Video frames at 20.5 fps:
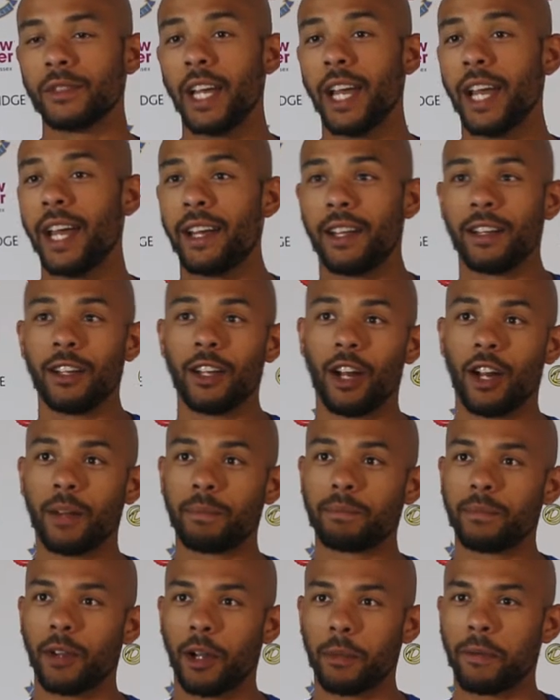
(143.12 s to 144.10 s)
Yeah,
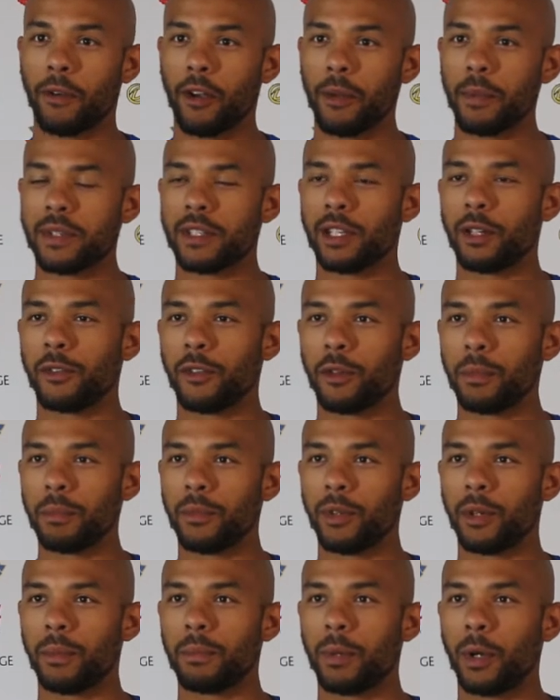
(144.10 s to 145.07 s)
look, I pride myself
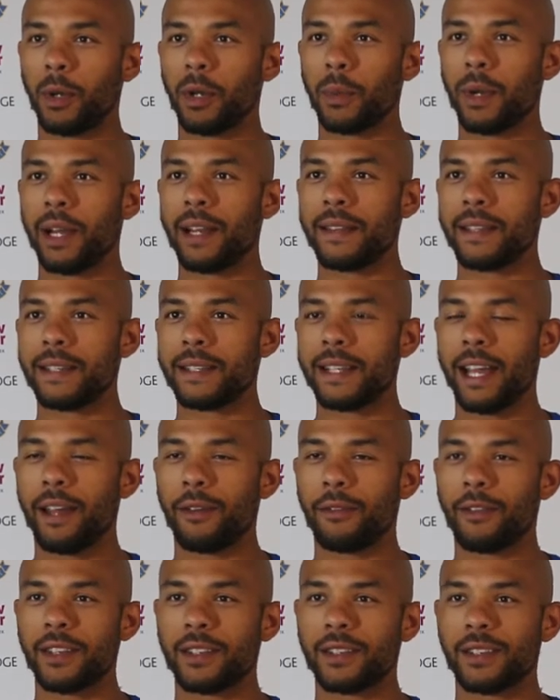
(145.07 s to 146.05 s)
on bowling well at the
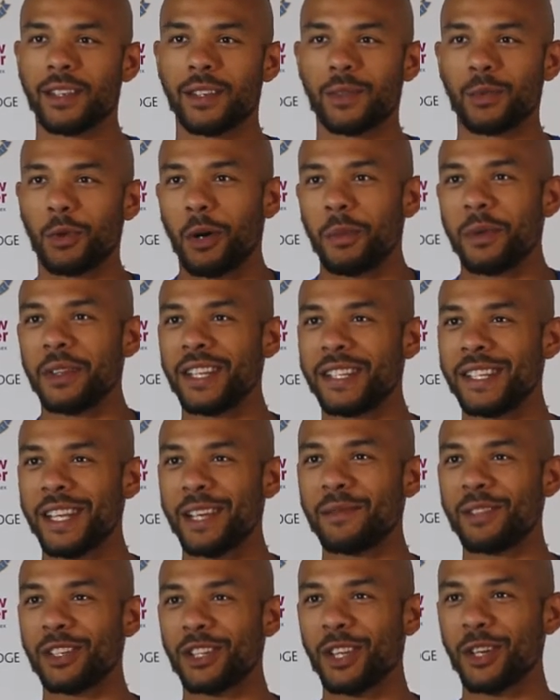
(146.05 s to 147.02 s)
death. It's what I'm in the
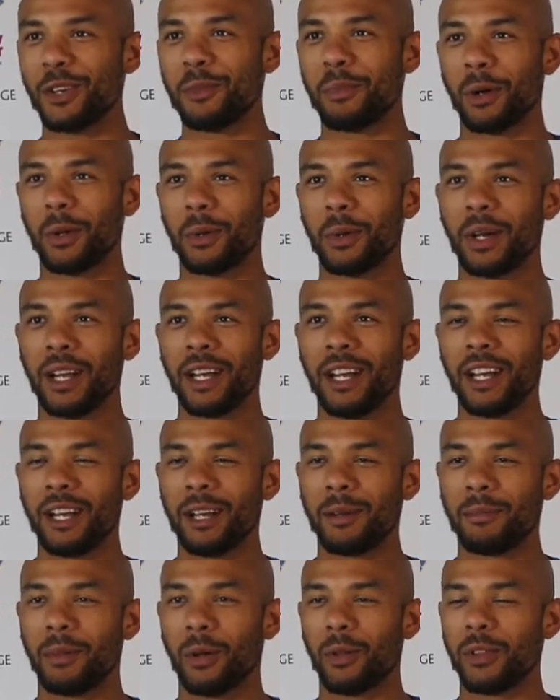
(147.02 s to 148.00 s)
team to do, bowl
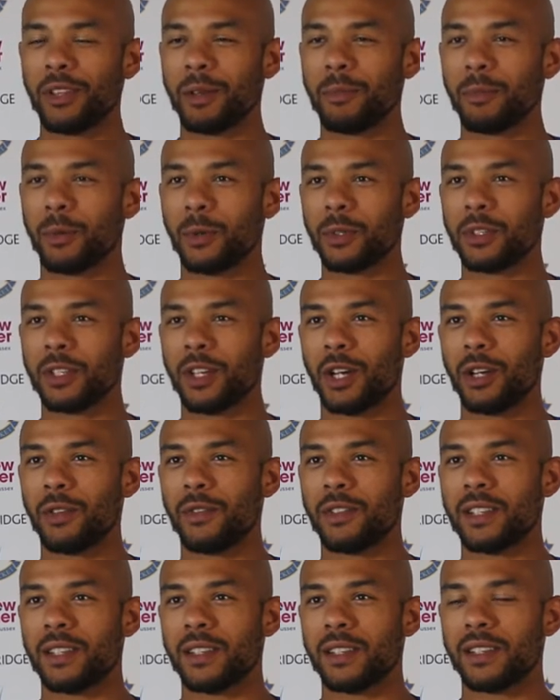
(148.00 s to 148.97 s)
the important
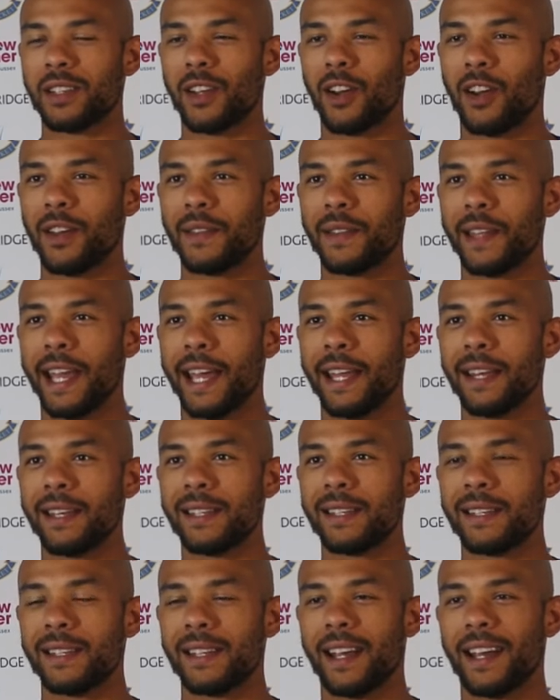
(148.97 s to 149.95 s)
overs at the start and the
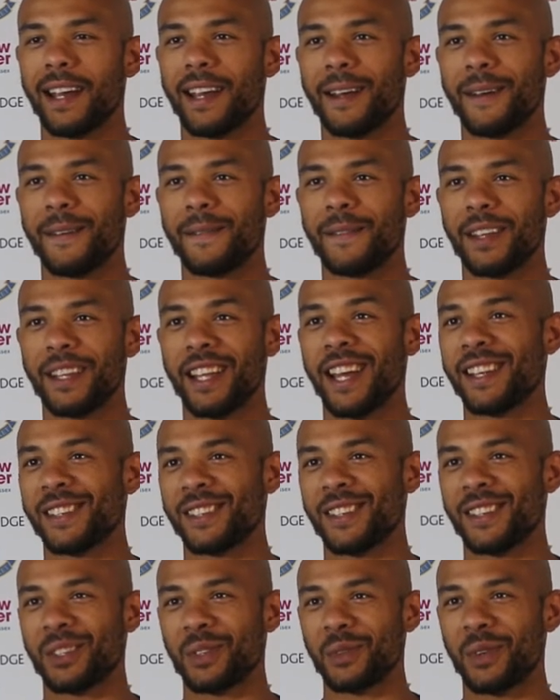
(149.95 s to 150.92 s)
end. And yeah,
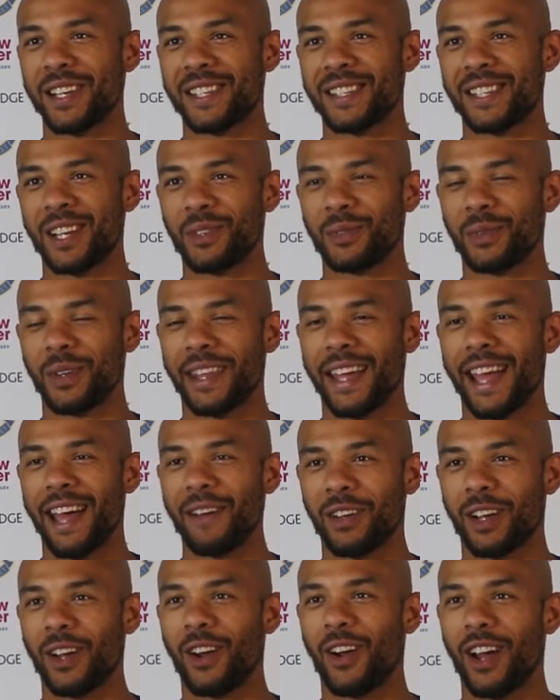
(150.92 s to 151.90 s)
it's always tough when they
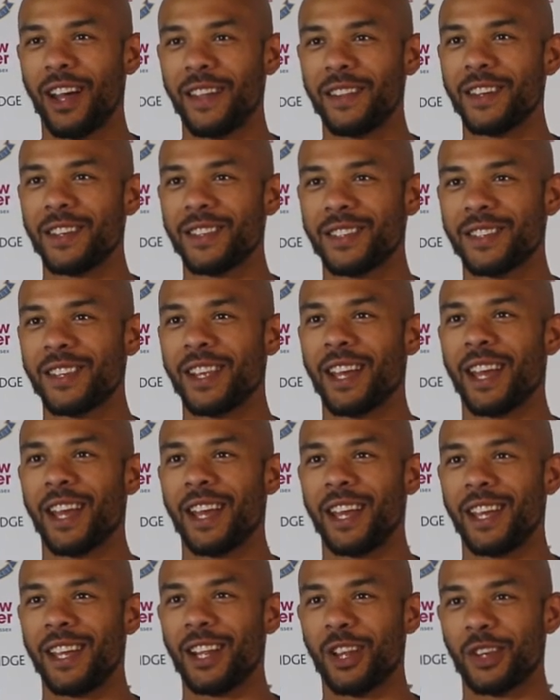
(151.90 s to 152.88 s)
have a guy that's,
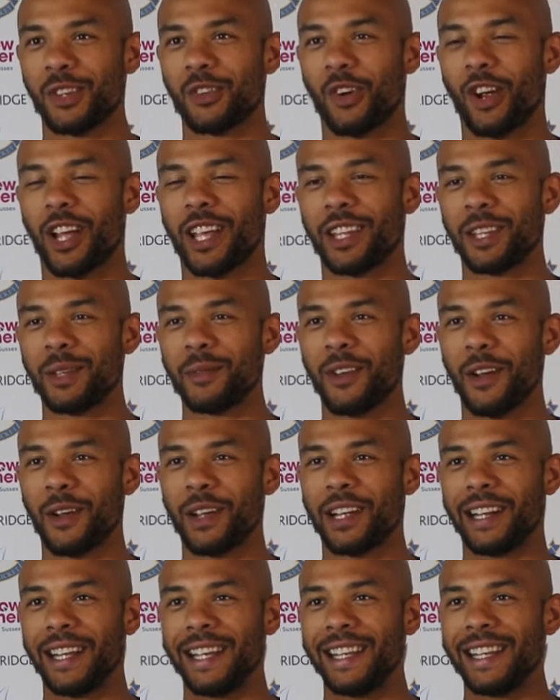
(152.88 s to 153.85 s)
you know, striking them
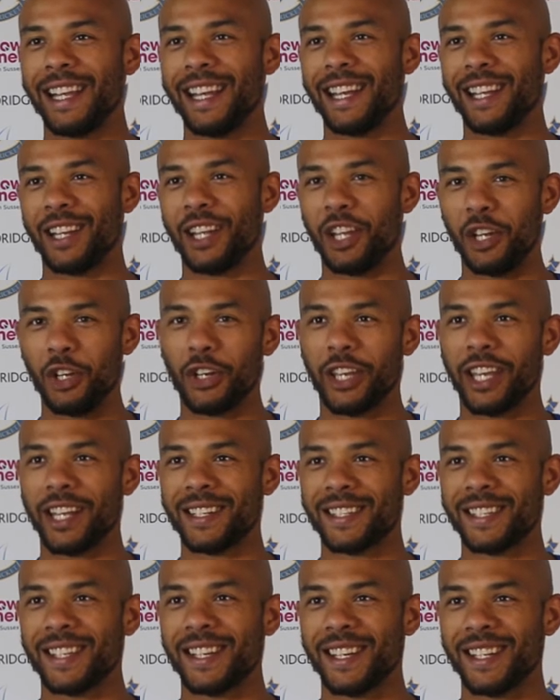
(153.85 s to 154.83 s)
very cleanly and
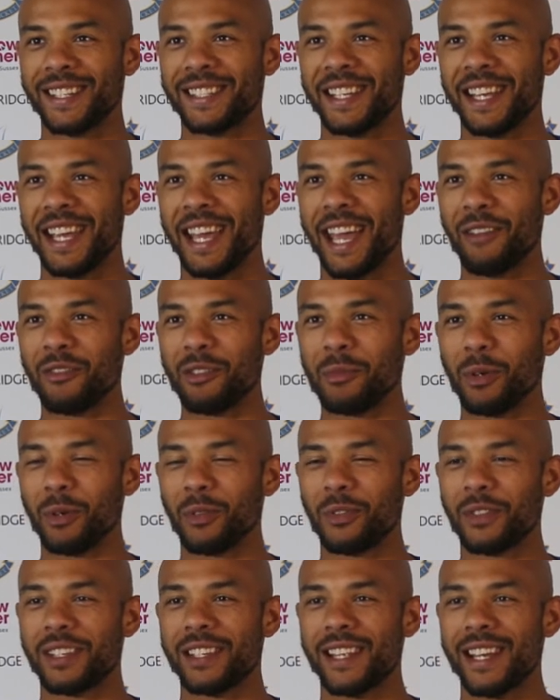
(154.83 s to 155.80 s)
looking to hit every
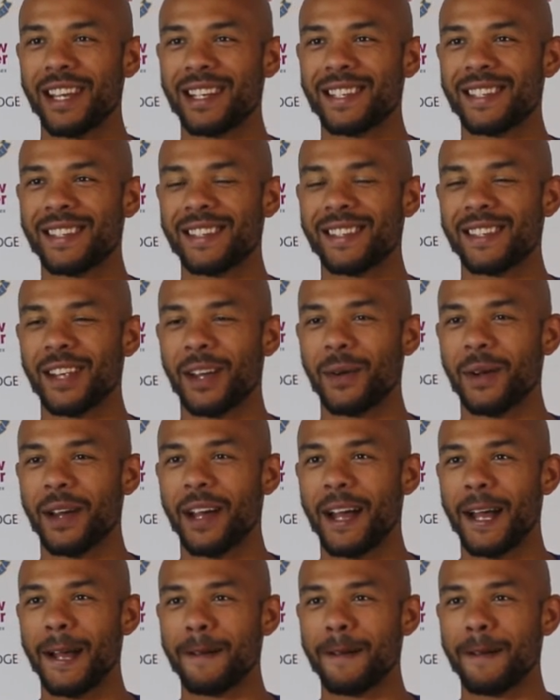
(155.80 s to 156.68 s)
ball for 6. So